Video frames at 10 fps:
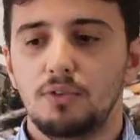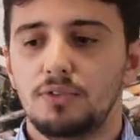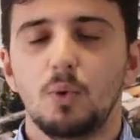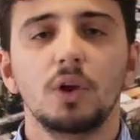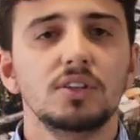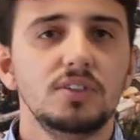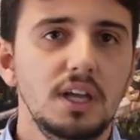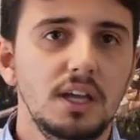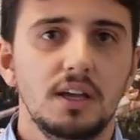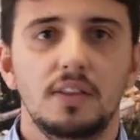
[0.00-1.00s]
of
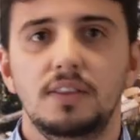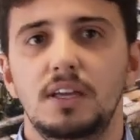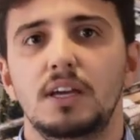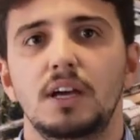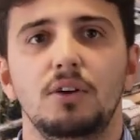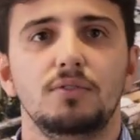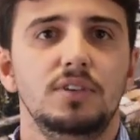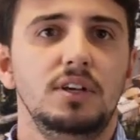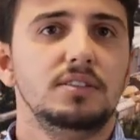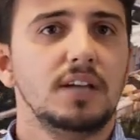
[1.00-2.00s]
quality, the head of
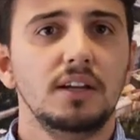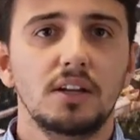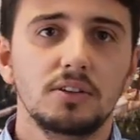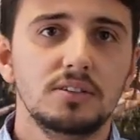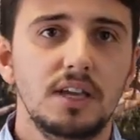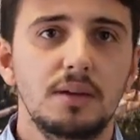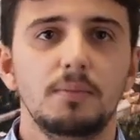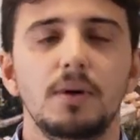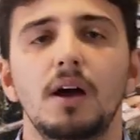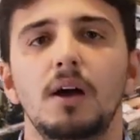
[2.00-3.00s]
the technical
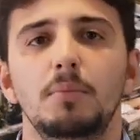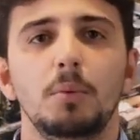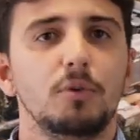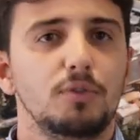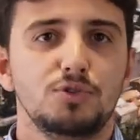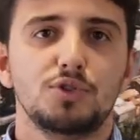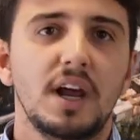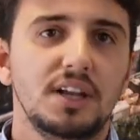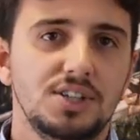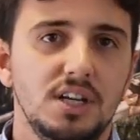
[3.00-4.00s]
team, people from
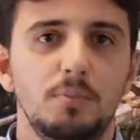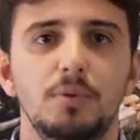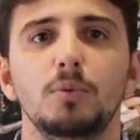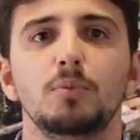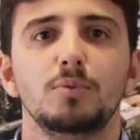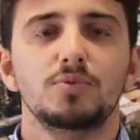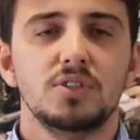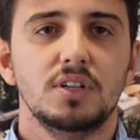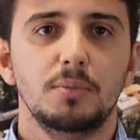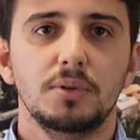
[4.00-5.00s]
strategy, people from
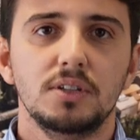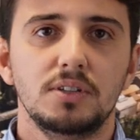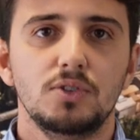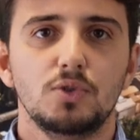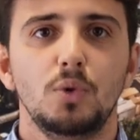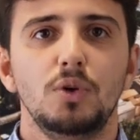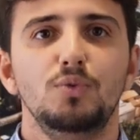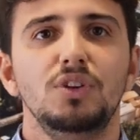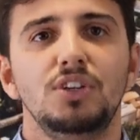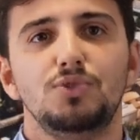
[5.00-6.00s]
sustainability. So we
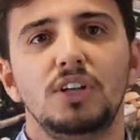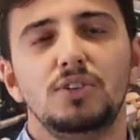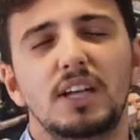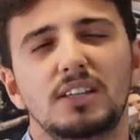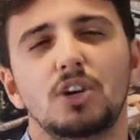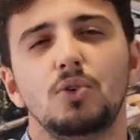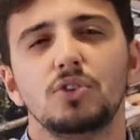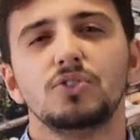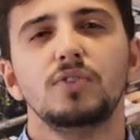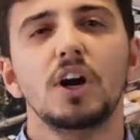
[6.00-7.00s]
really try to get a
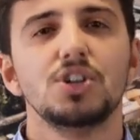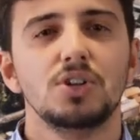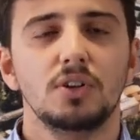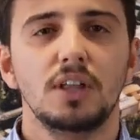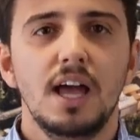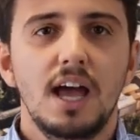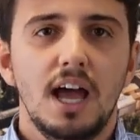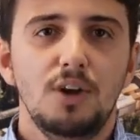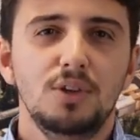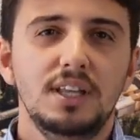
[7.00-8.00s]
cross-functional
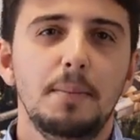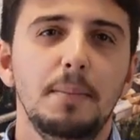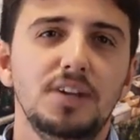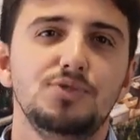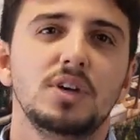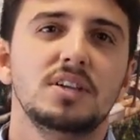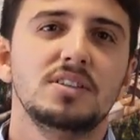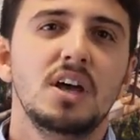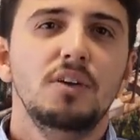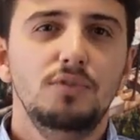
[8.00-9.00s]
and really a
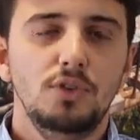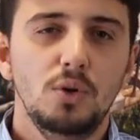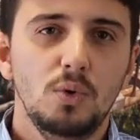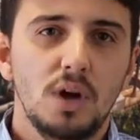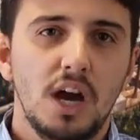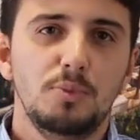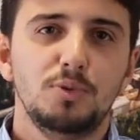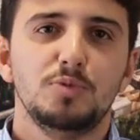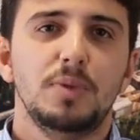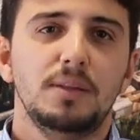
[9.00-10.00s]
matrix view and
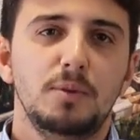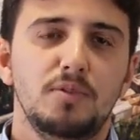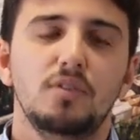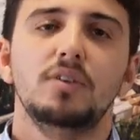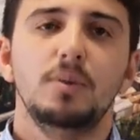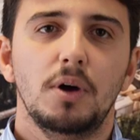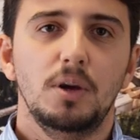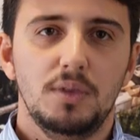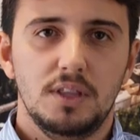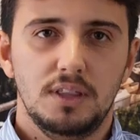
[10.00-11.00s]
perspective of everybody
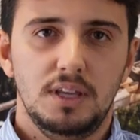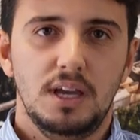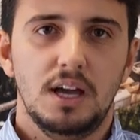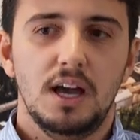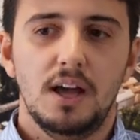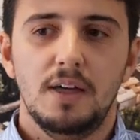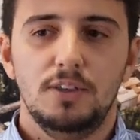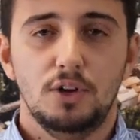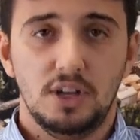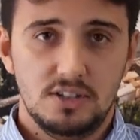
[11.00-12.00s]
within the
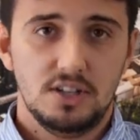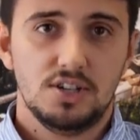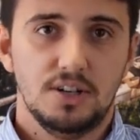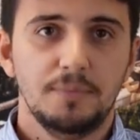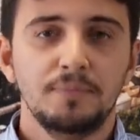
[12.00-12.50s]
organization.